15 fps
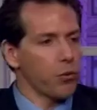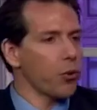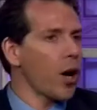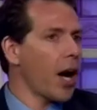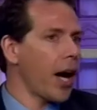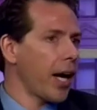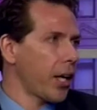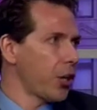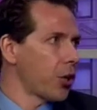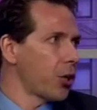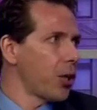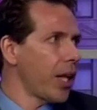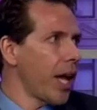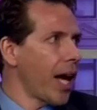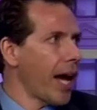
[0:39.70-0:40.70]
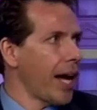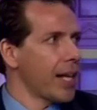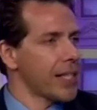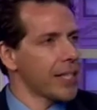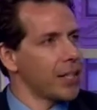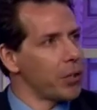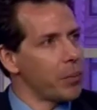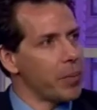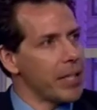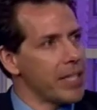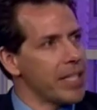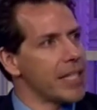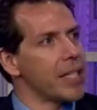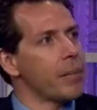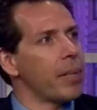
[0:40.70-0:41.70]
of rock or glass, little
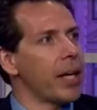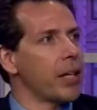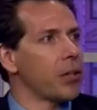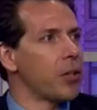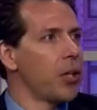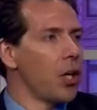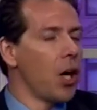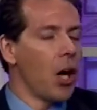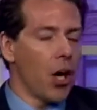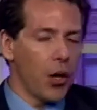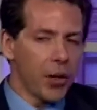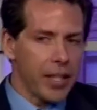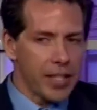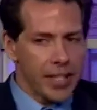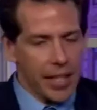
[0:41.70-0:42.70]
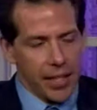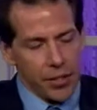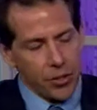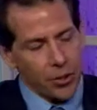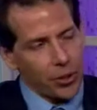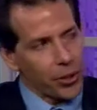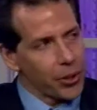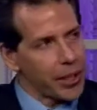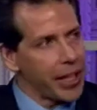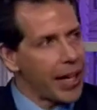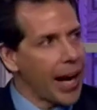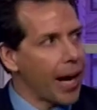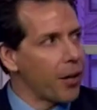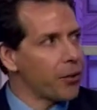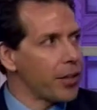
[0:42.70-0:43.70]
pieces of metal, all these things are
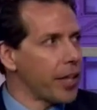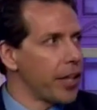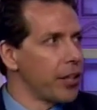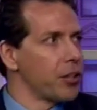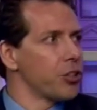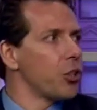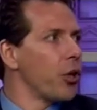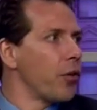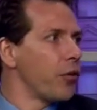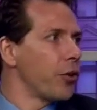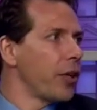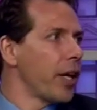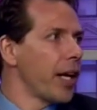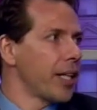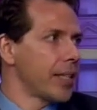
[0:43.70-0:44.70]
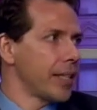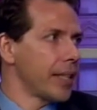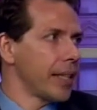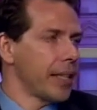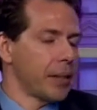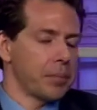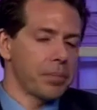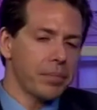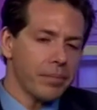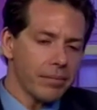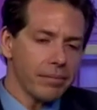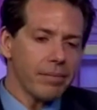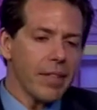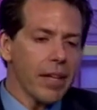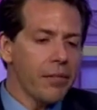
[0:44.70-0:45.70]
lurking out there, so if you're not
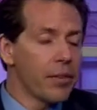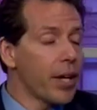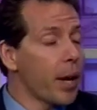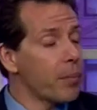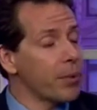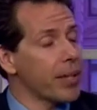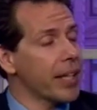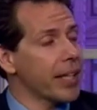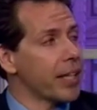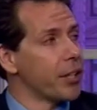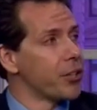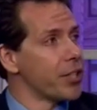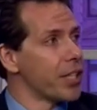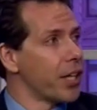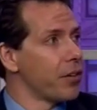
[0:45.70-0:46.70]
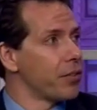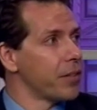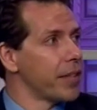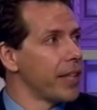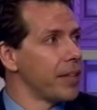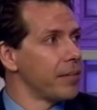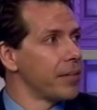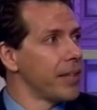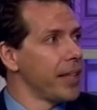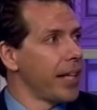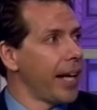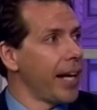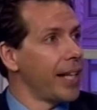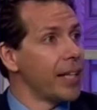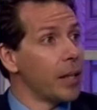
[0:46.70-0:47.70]
protecting yourself, it can
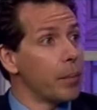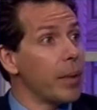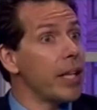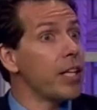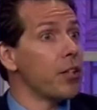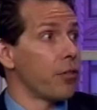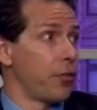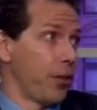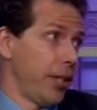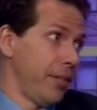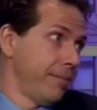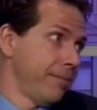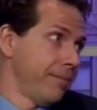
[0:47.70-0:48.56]
end up in your foot.